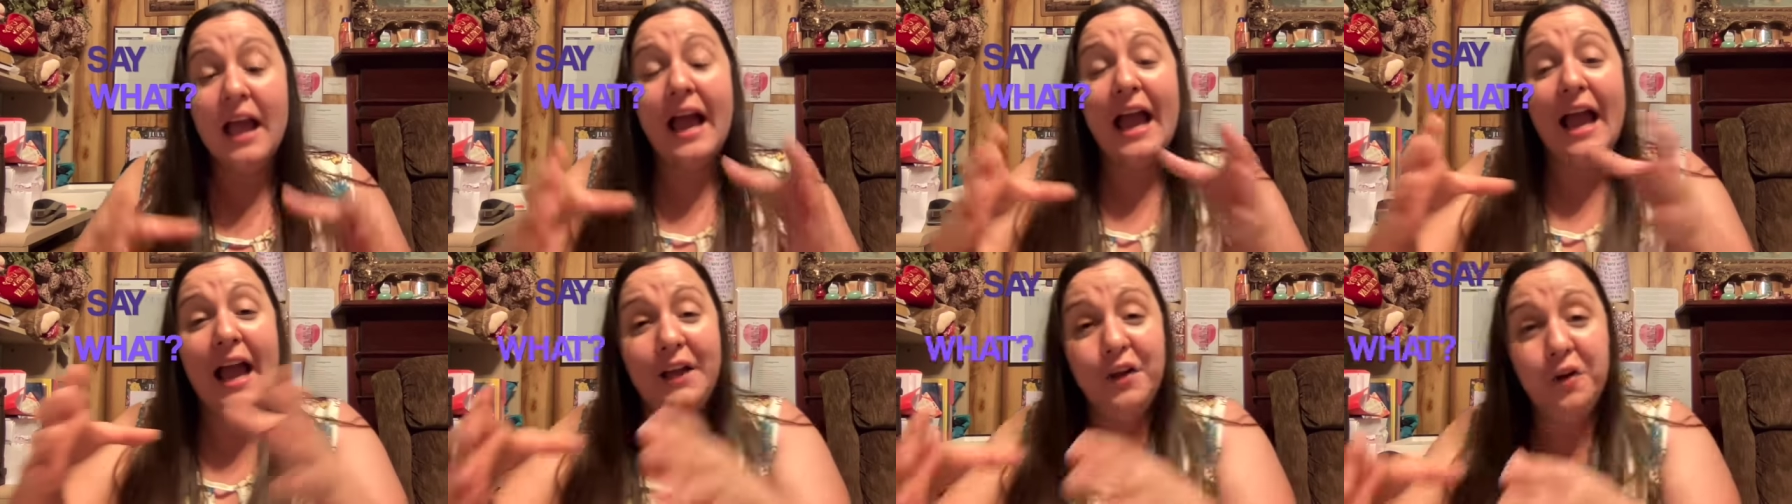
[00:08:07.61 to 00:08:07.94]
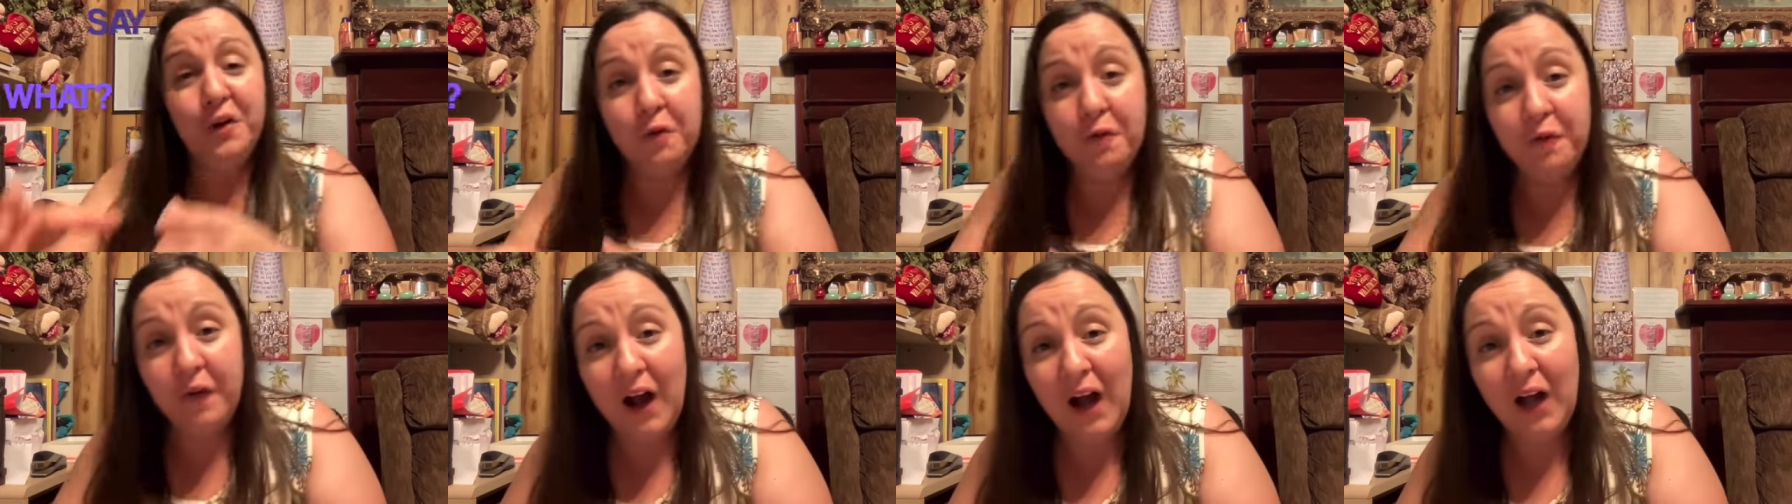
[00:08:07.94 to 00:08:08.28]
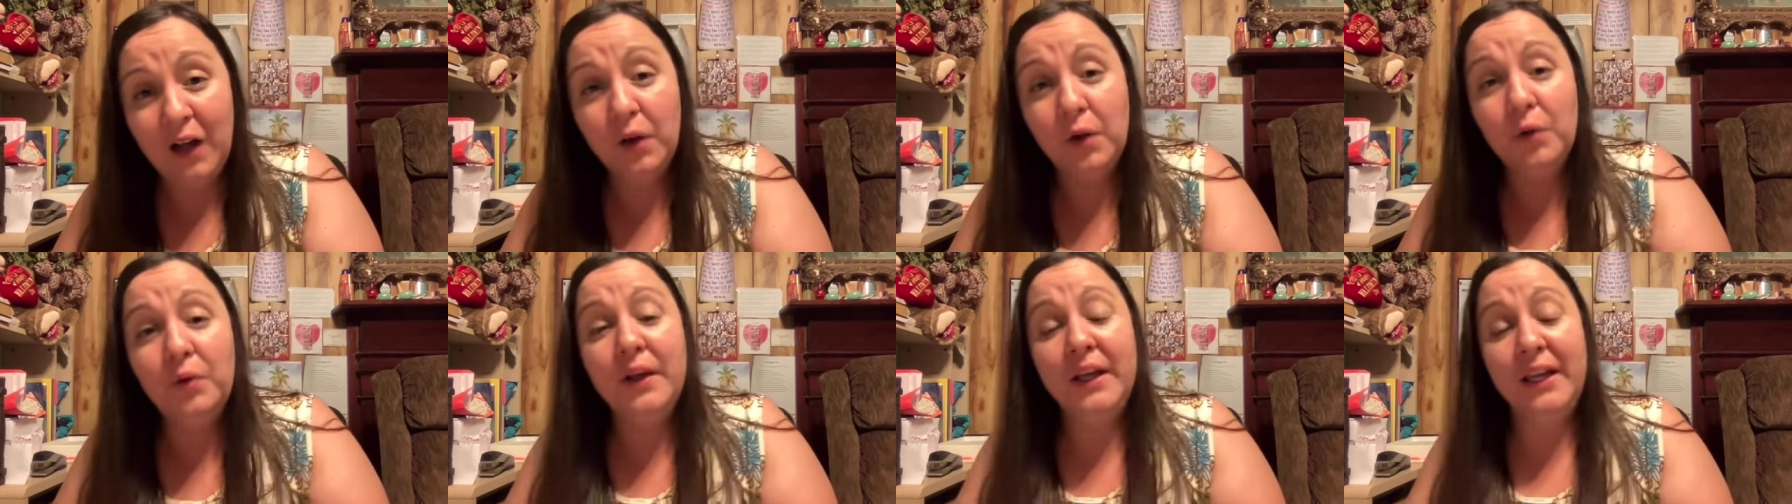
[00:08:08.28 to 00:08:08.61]
and you
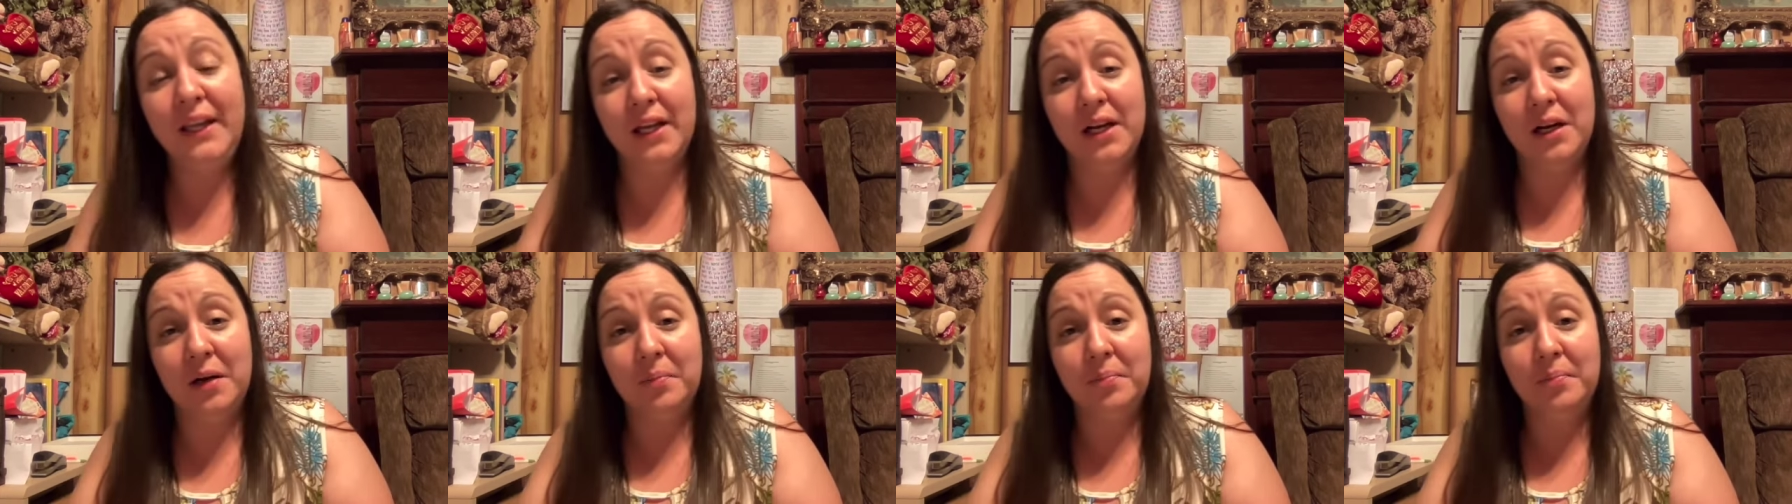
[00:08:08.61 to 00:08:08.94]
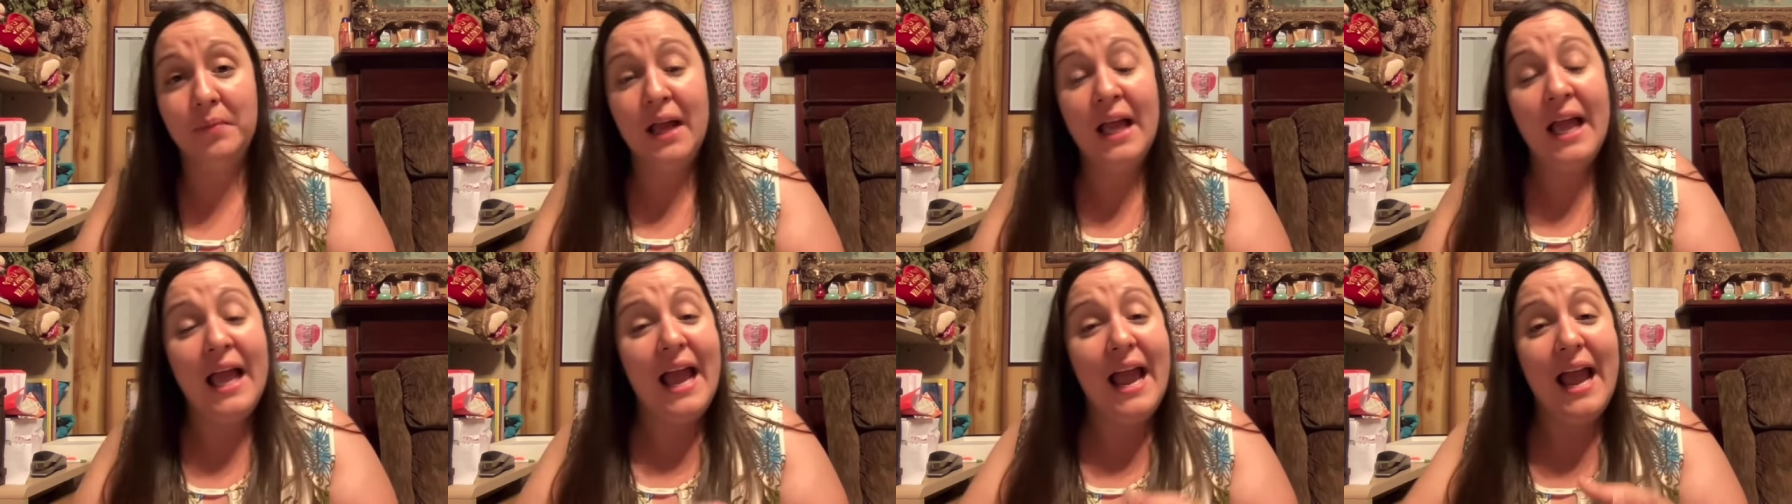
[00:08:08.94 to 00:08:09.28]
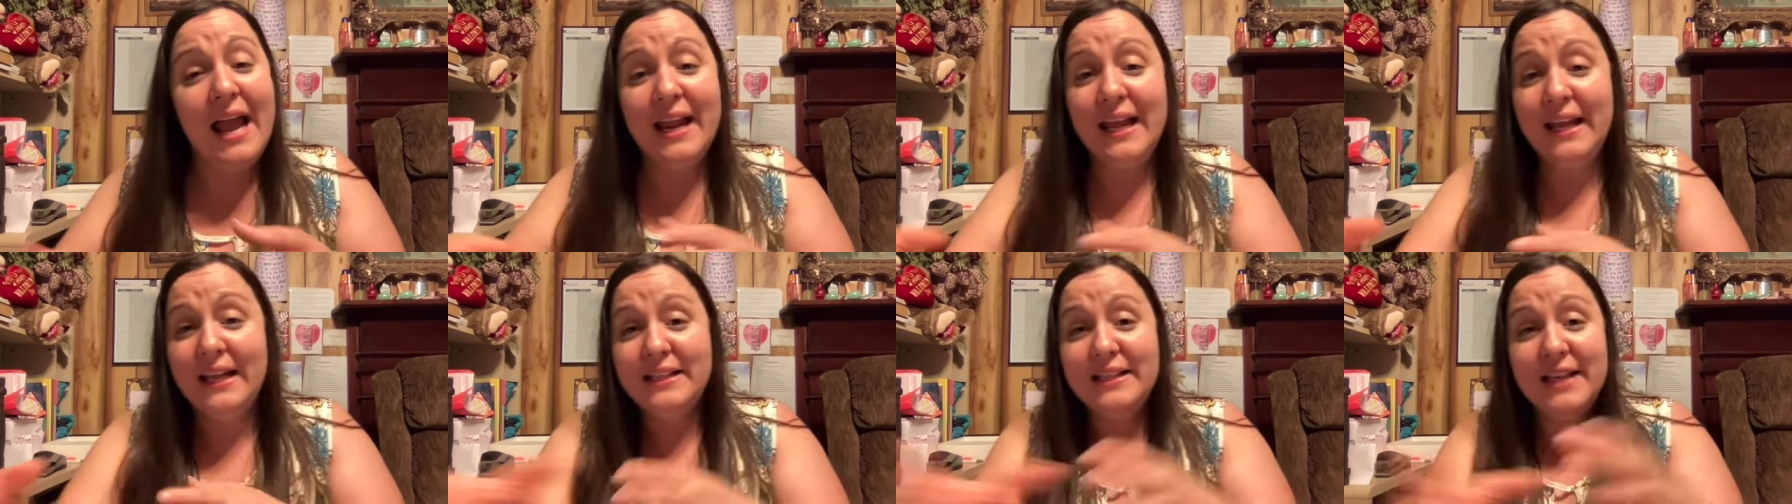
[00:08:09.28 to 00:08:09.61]
follow him and
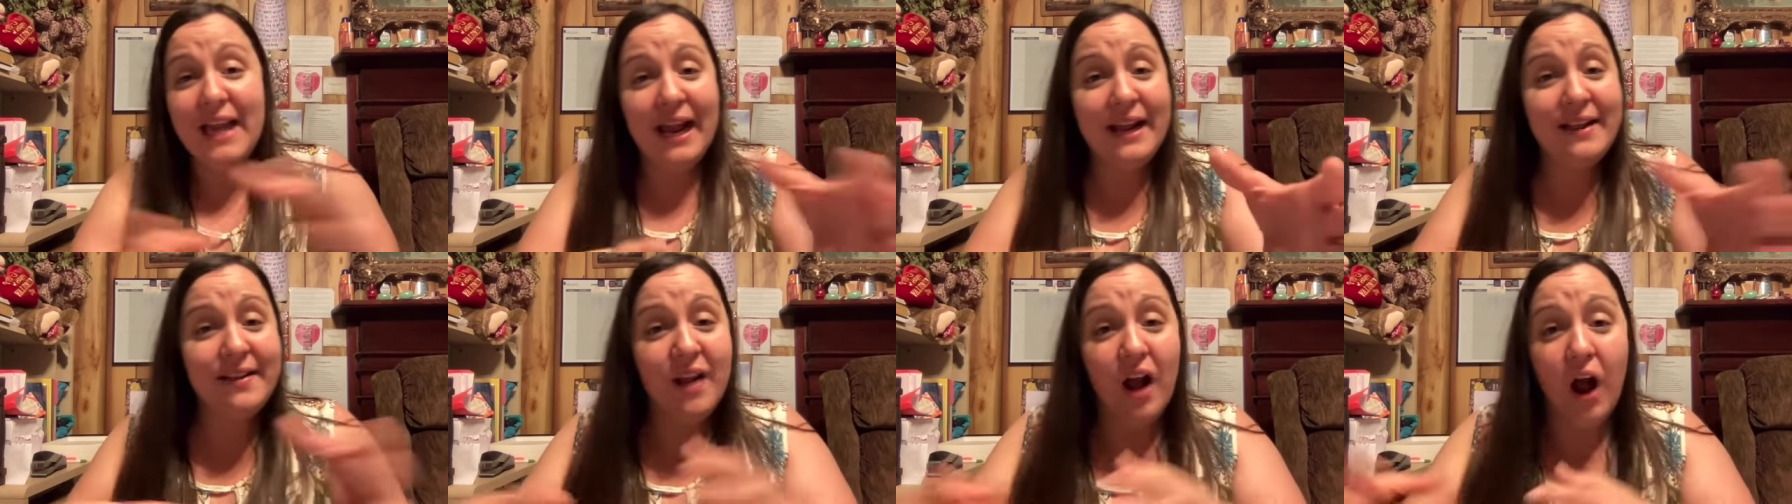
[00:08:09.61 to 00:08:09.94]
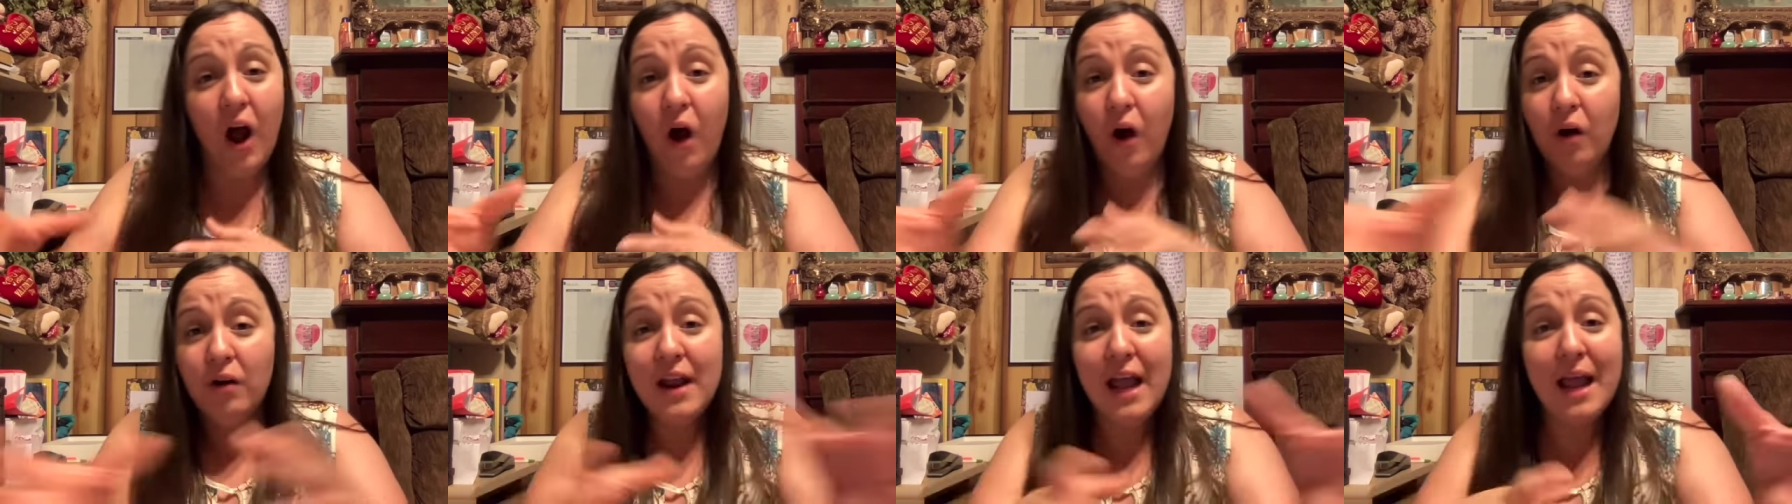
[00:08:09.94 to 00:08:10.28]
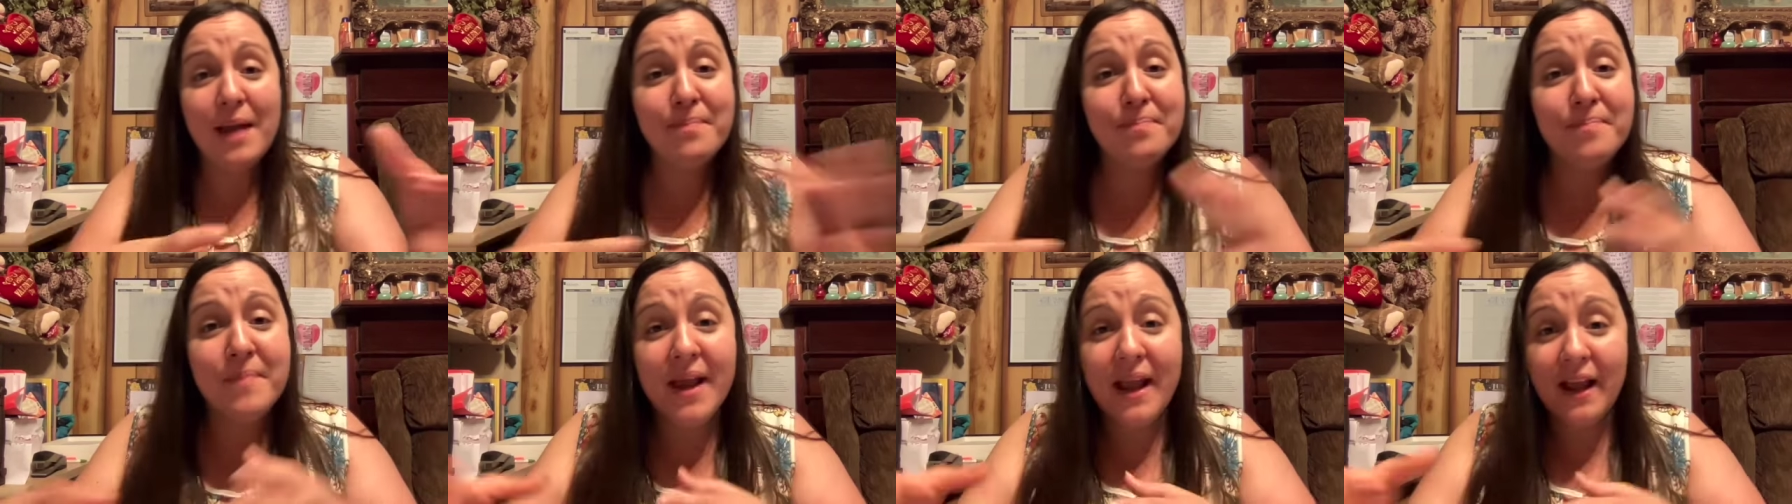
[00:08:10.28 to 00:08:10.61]
he takes all
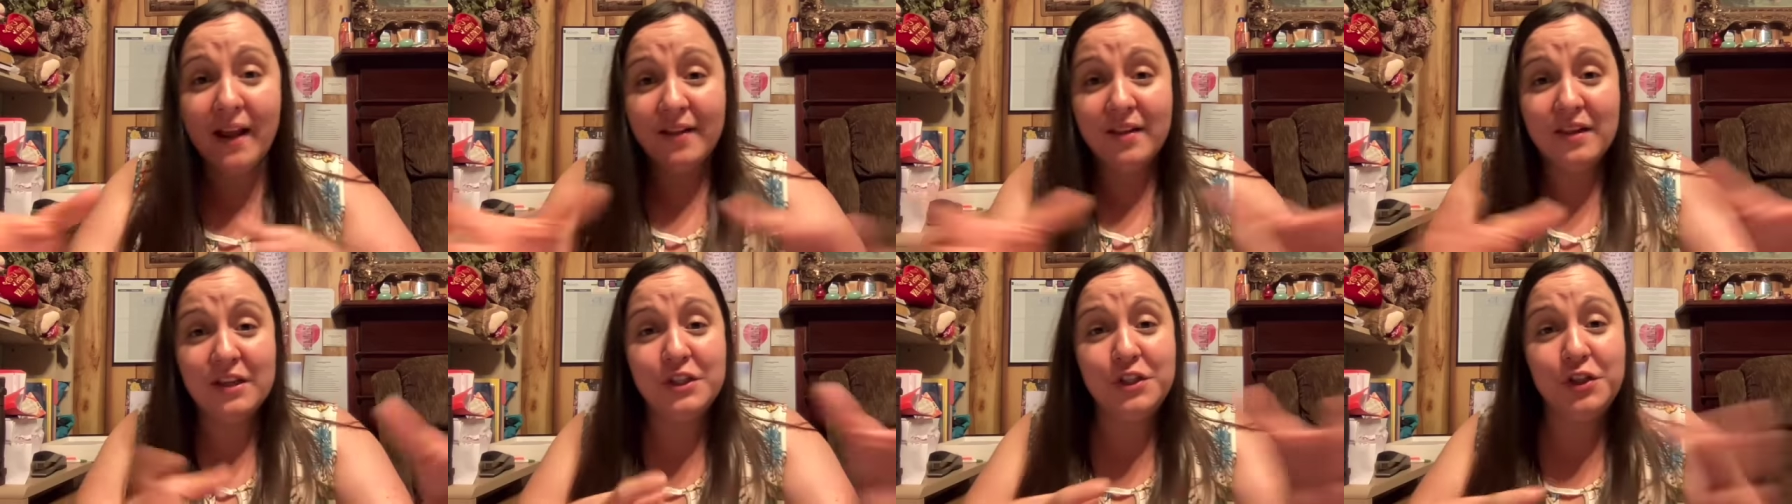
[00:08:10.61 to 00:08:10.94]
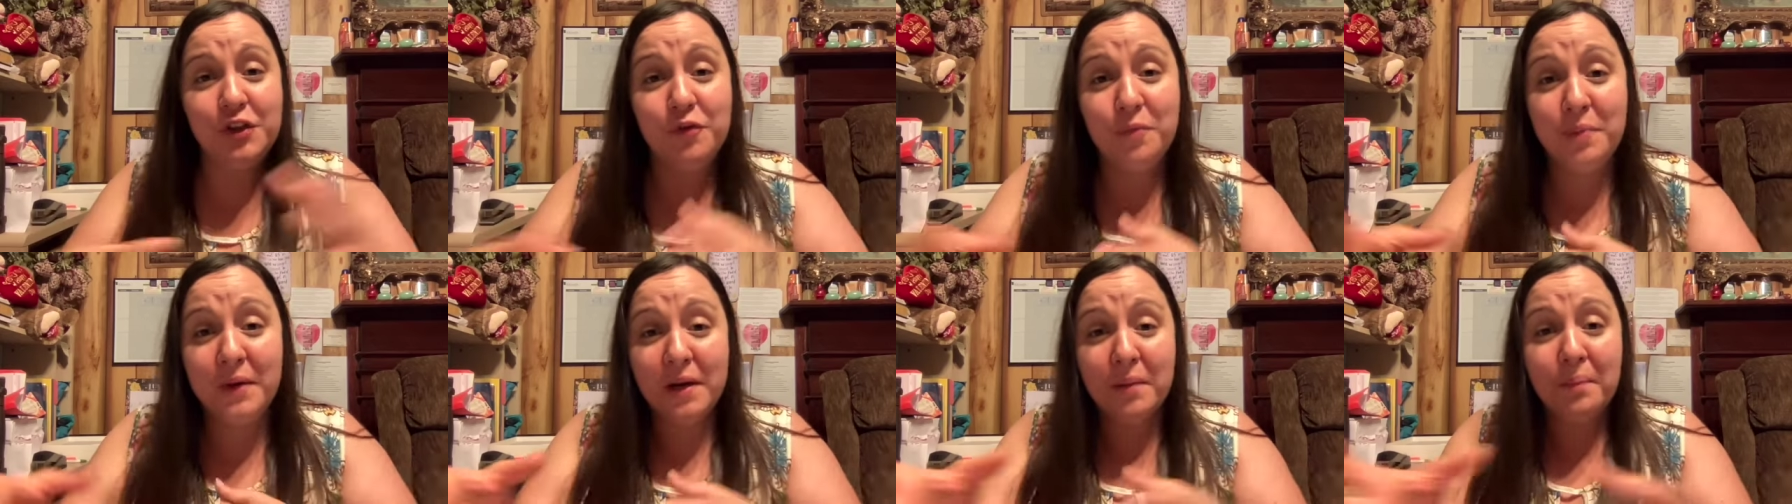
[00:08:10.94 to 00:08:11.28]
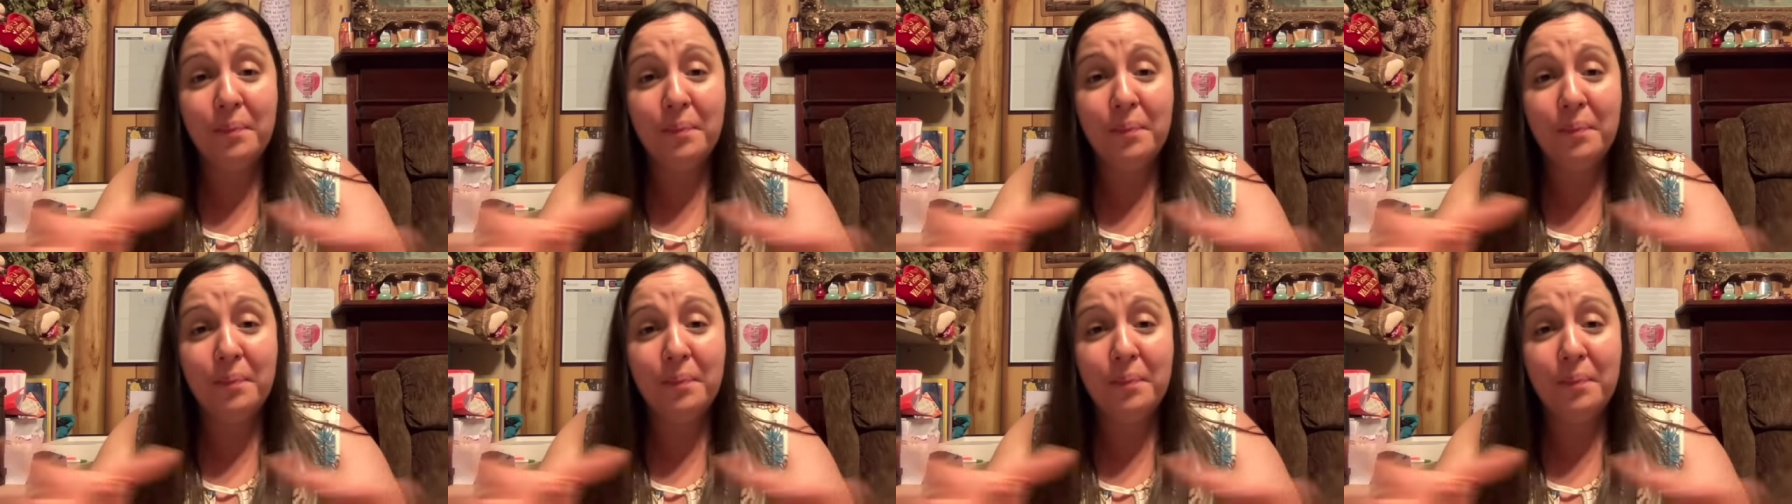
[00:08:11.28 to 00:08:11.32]
that mess that you've been a